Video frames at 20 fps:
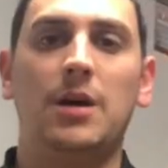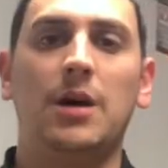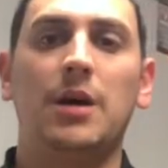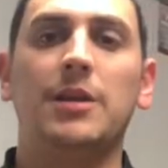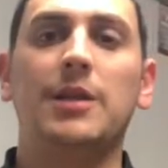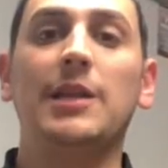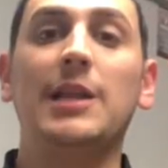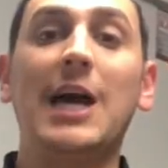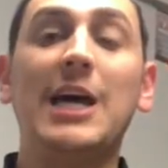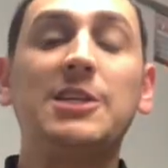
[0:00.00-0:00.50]

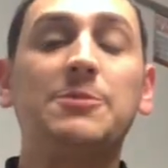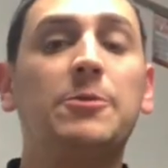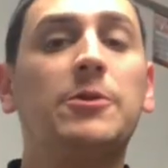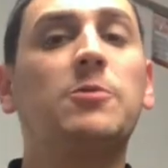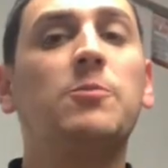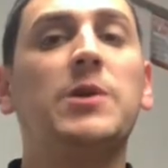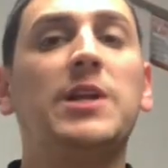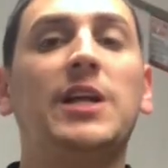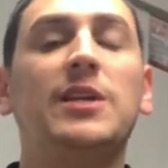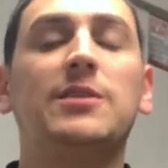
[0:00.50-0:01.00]
The last one
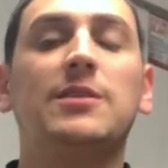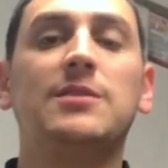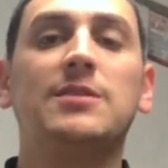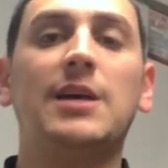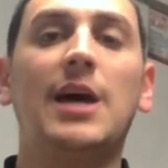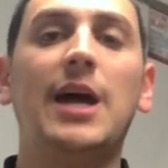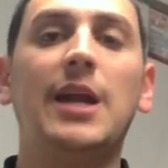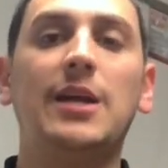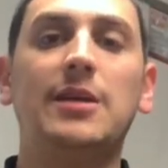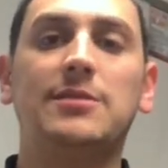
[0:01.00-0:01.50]
we need to
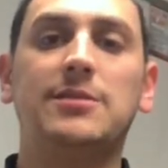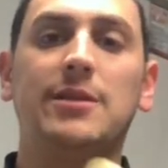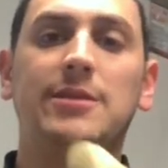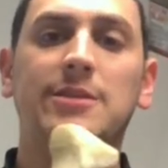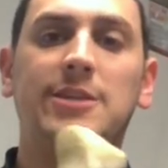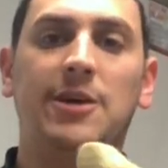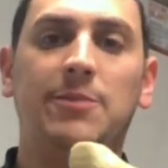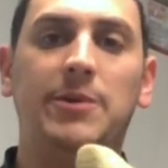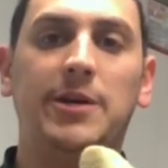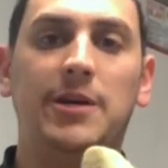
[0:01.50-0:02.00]
decide is the
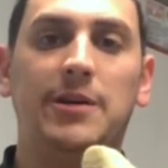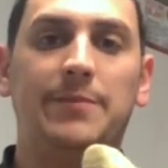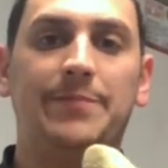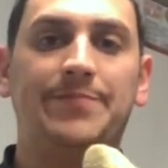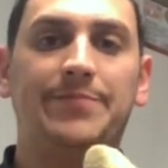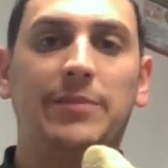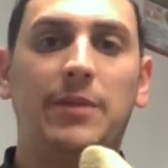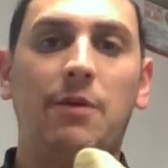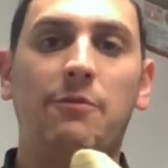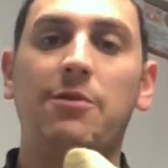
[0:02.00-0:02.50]
tibia.
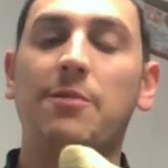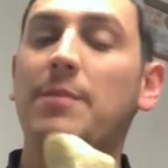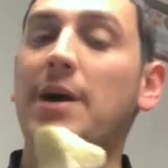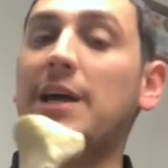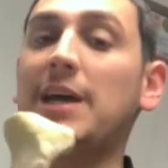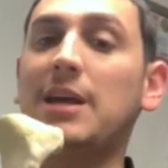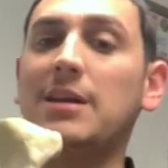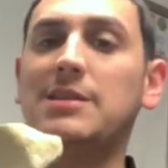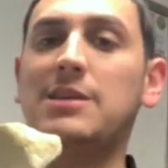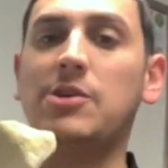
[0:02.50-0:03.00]
For my
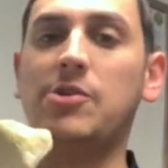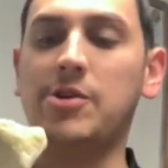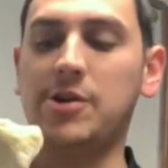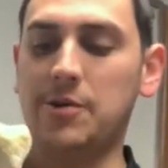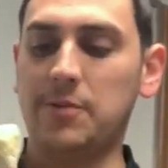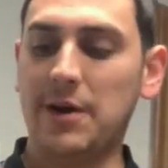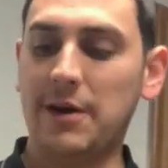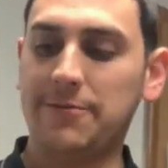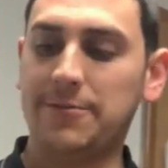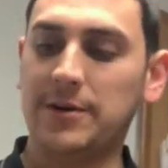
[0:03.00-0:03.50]
anterior
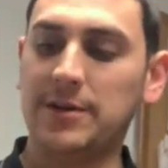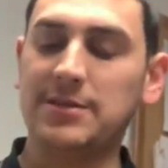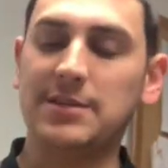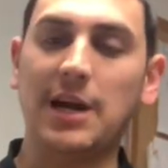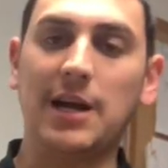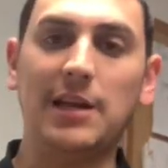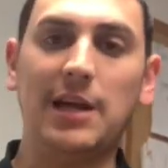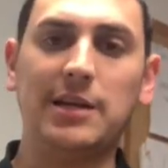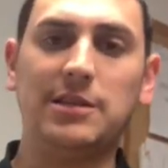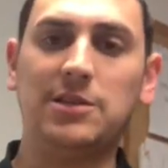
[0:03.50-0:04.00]
reference, I
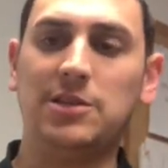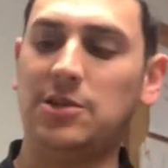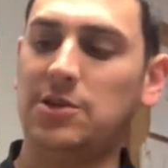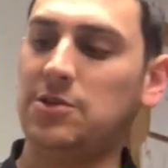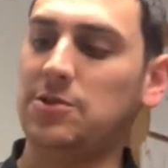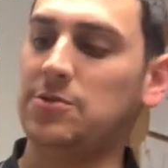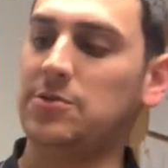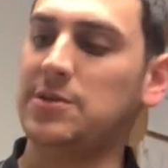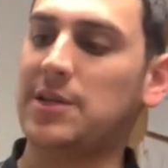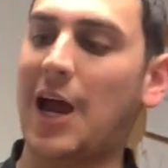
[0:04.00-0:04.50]
like to
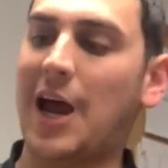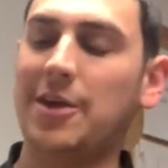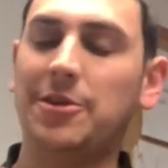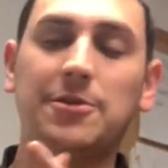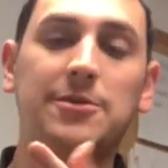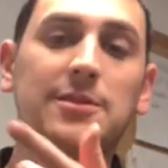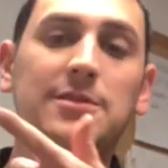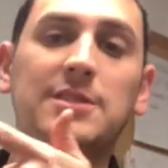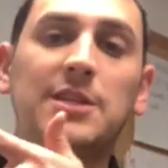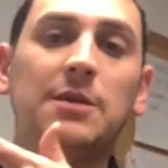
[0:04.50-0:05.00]
use either
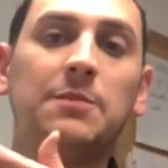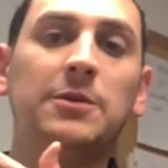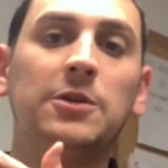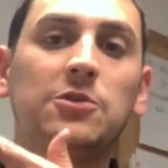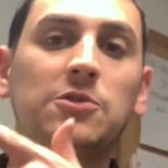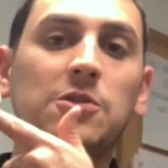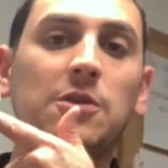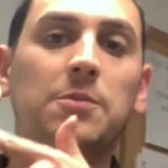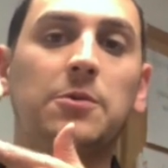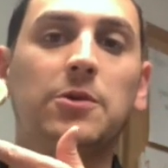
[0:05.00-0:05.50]
the tibial
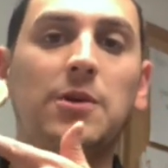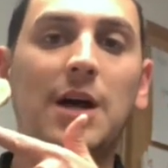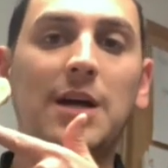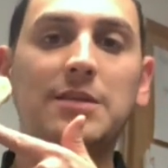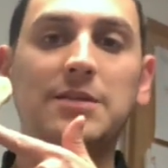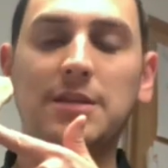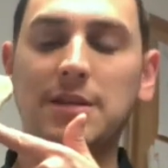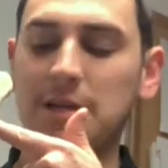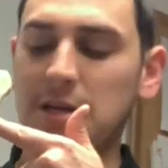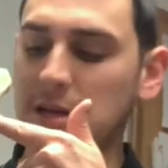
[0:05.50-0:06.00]

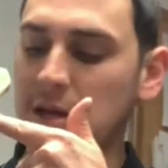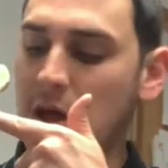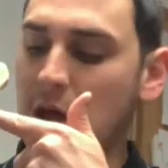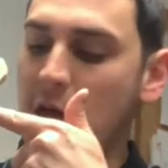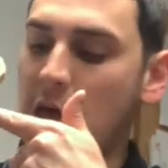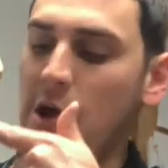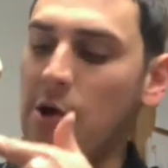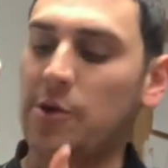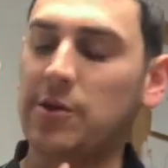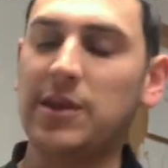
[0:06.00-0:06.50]
tuberosity
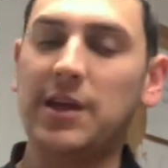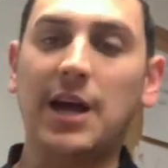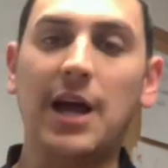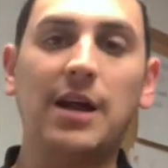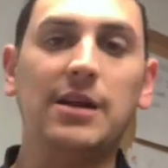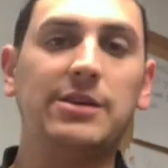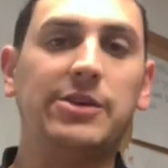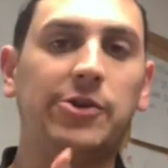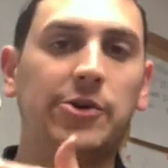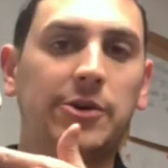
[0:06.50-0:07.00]
or the
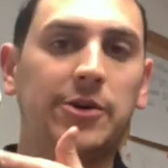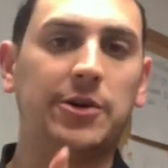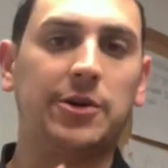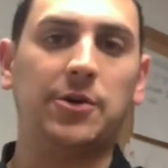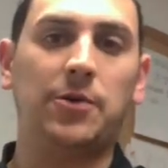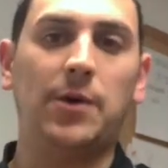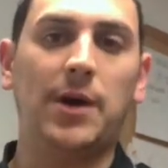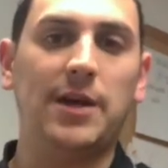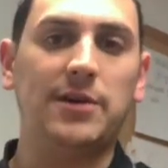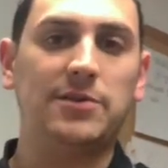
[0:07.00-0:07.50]
anterior
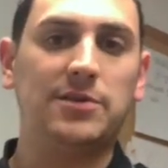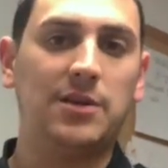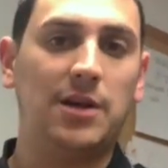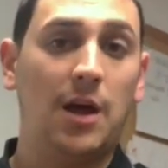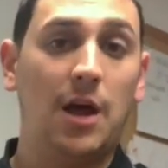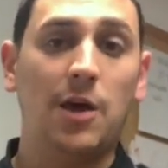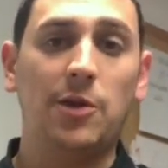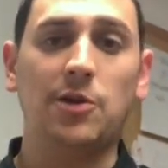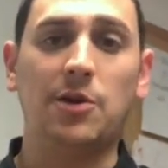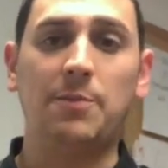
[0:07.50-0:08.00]
crest.
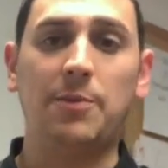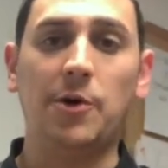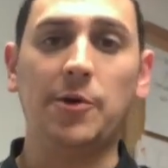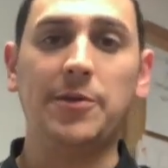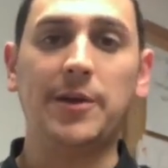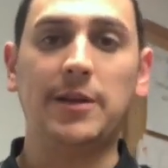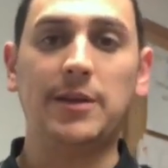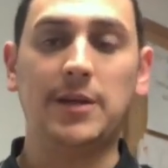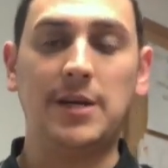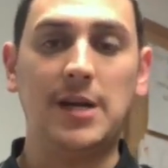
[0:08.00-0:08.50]
They're both
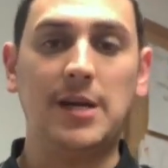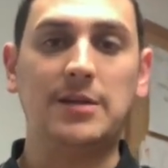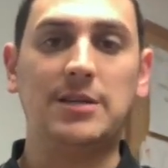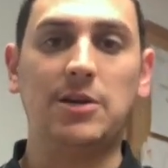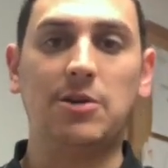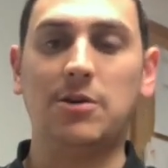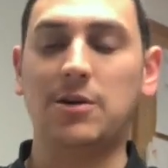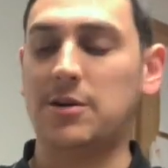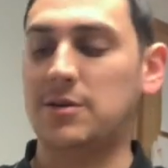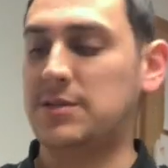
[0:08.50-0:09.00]
on the
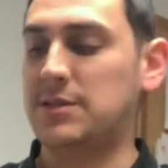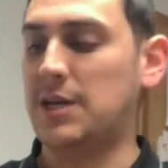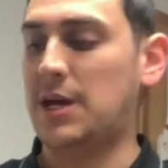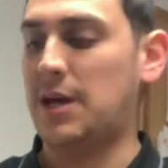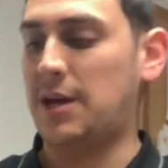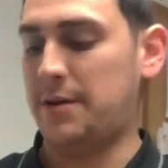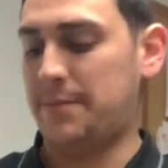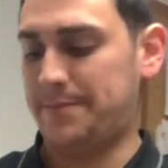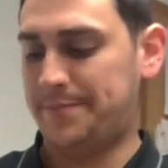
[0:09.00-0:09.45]
anterior side.